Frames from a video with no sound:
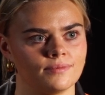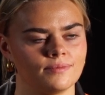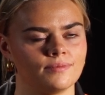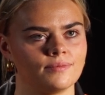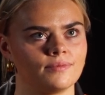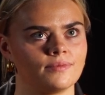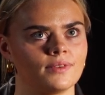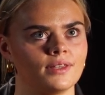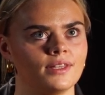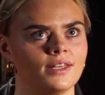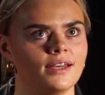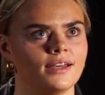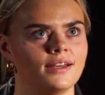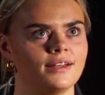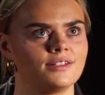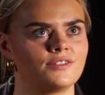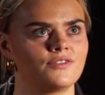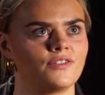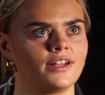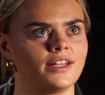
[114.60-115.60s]
Yeah,
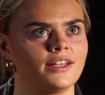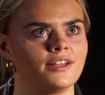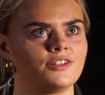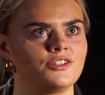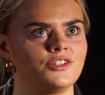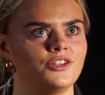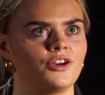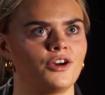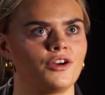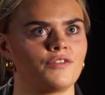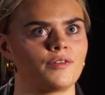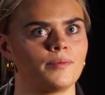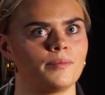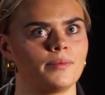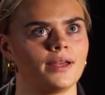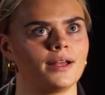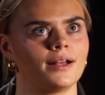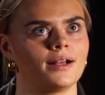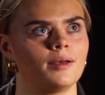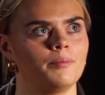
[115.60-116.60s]
it's funny because you go from
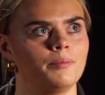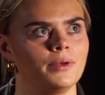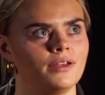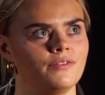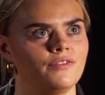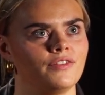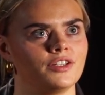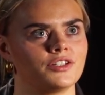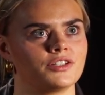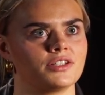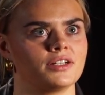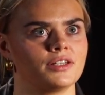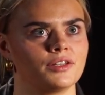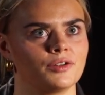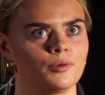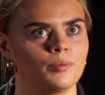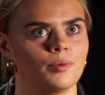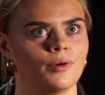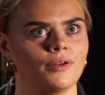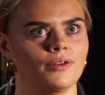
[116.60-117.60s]
being a big fish in a
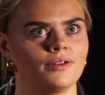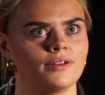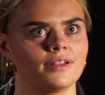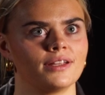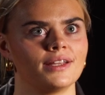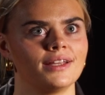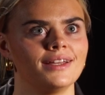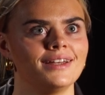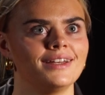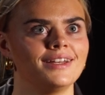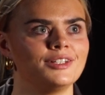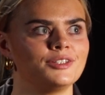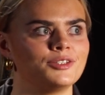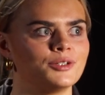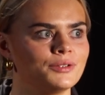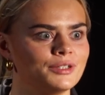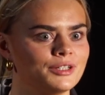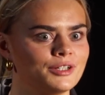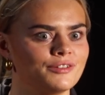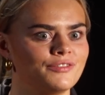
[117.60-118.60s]
little pond
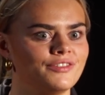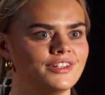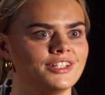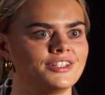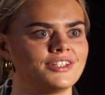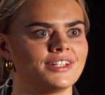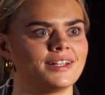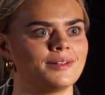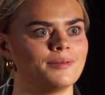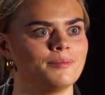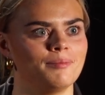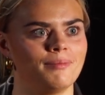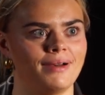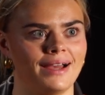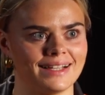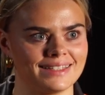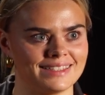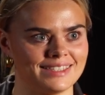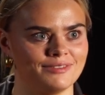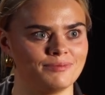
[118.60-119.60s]
to a little fish in a
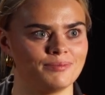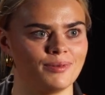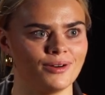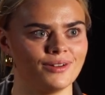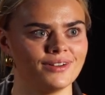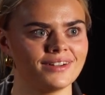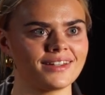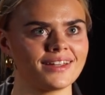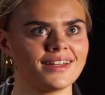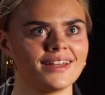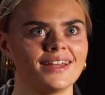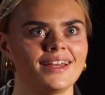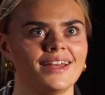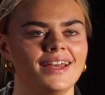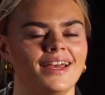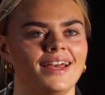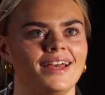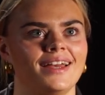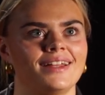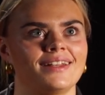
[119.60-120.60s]
massive pond.
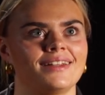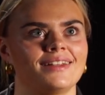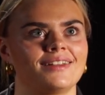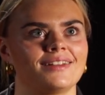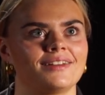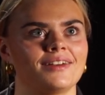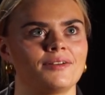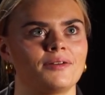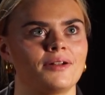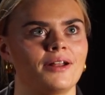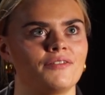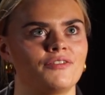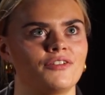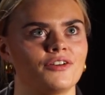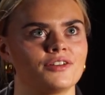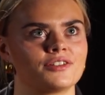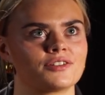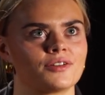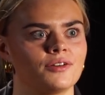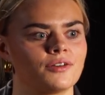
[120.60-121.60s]
And when I
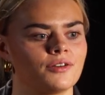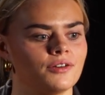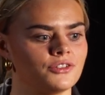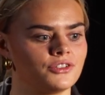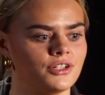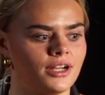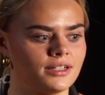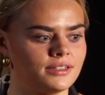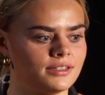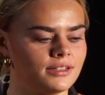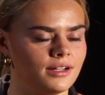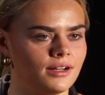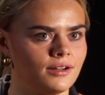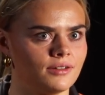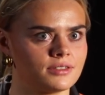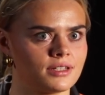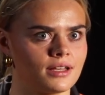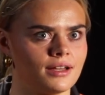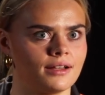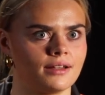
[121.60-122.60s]
first got contracted, I
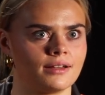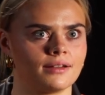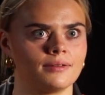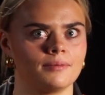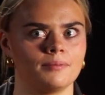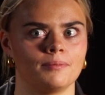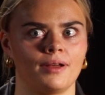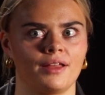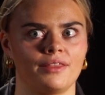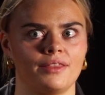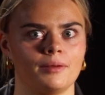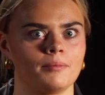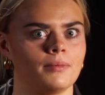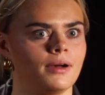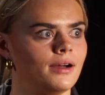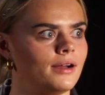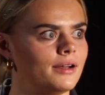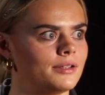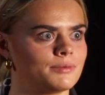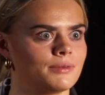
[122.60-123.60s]
was like, I think my
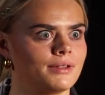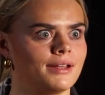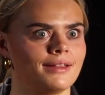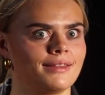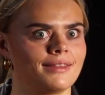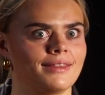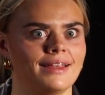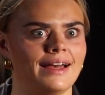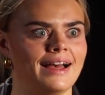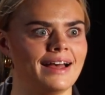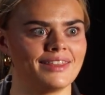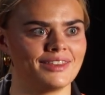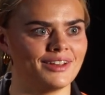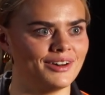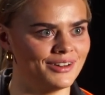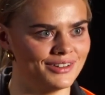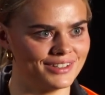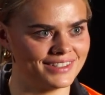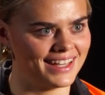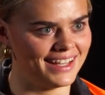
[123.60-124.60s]
eyes were like that the
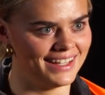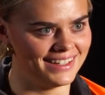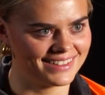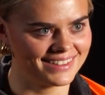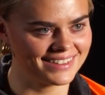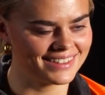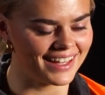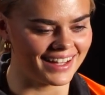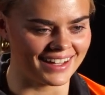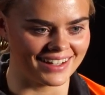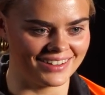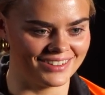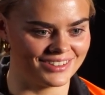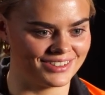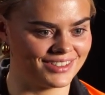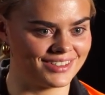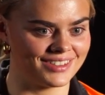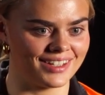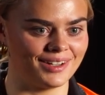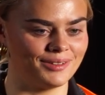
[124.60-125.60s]
whole season. Like, I was
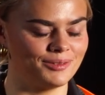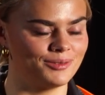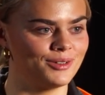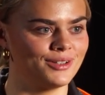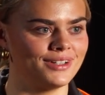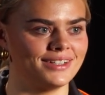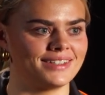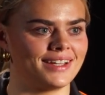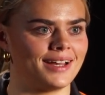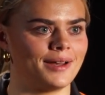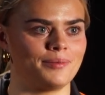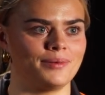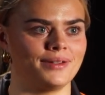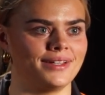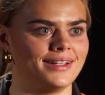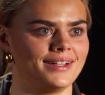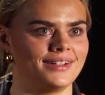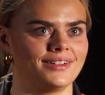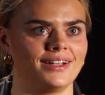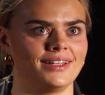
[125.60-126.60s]
just like, what is
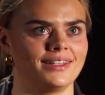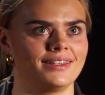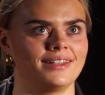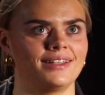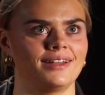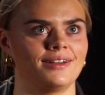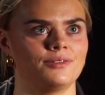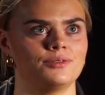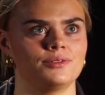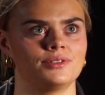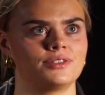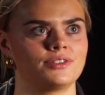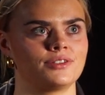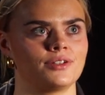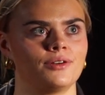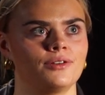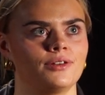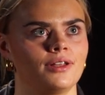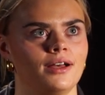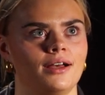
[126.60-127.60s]
happening? Like, I
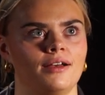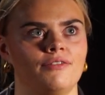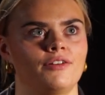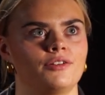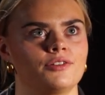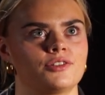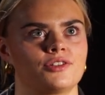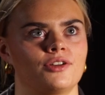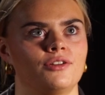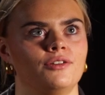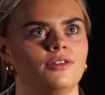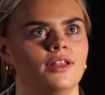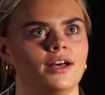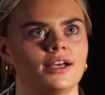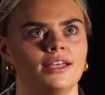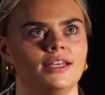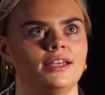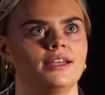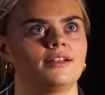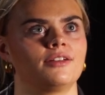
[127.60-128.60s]
felt so
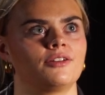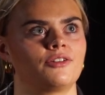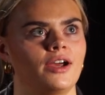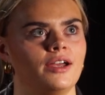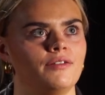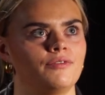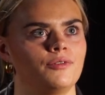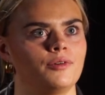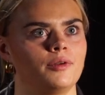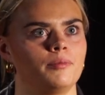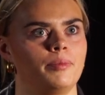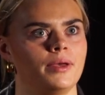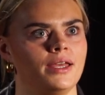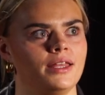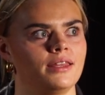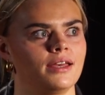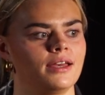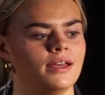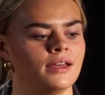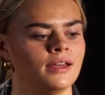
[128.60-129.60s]
lucky and grateful to be
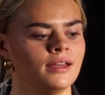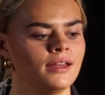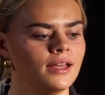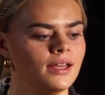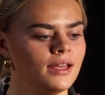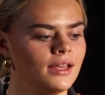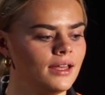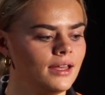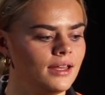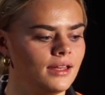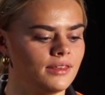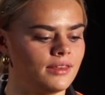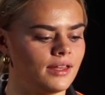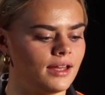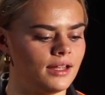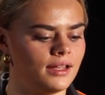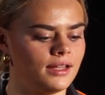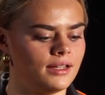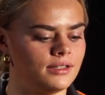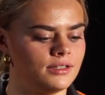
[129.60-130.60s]
there
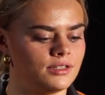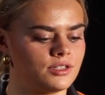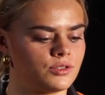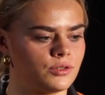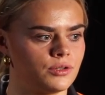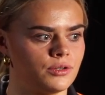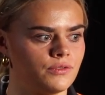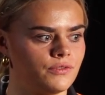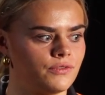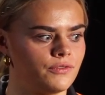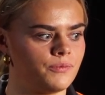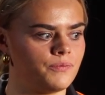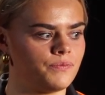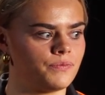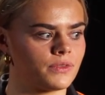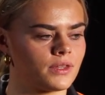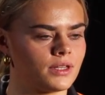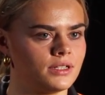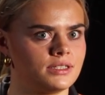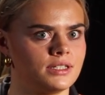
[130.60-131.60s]
that it sort of
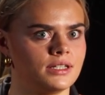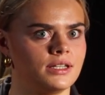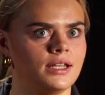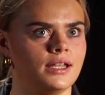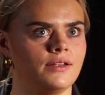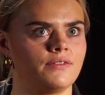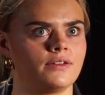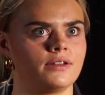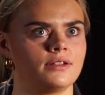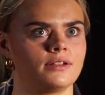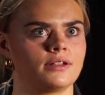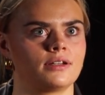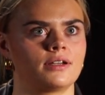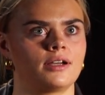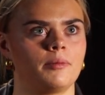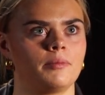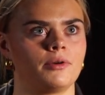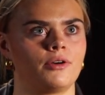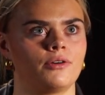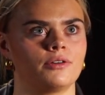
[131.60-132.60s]
didn't even
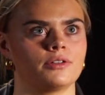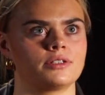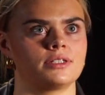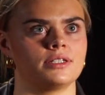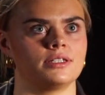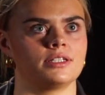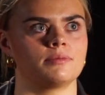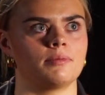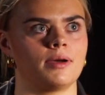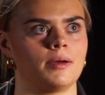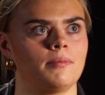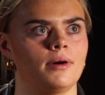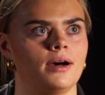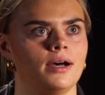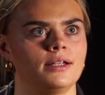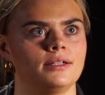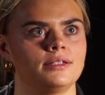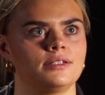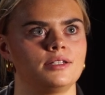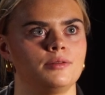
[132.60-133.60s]
come across into my
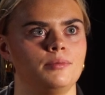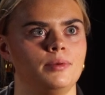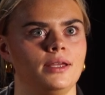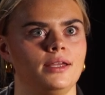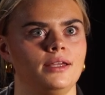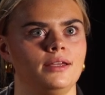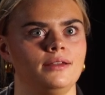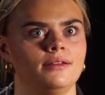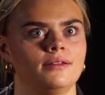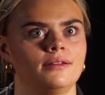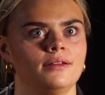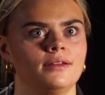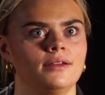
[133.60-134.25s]
mind to be